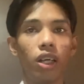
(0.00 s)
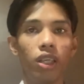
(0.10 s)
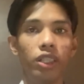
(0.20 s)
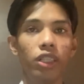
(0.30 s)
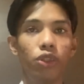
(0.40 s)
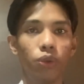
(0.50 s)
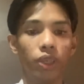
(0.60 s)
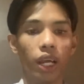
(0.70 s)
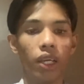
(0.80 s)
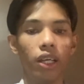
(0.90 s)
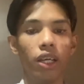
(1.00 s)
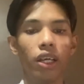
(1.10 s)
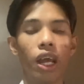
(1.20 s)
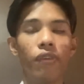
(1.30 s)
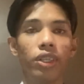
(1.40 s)
This shoe rack
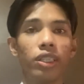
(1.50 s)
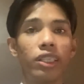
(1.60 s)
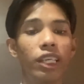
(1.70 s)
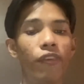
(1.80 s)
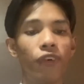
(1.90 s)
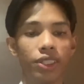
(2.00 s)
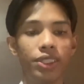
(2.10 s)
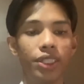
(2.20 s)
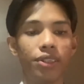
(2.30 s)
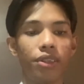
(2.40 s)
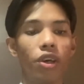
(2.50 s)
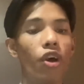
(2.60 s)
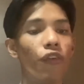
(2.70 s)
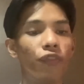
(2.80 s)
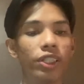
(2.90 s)
have the 3 function.
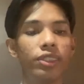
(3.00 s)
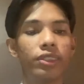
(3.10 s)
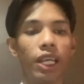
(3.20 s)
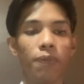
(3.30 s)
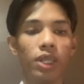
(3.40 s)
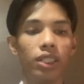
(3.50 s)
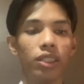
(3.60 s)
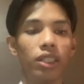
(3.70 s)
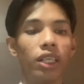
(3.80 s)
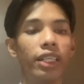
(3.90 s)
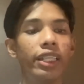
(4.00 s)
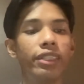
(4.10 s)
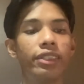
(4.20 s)
First, table. The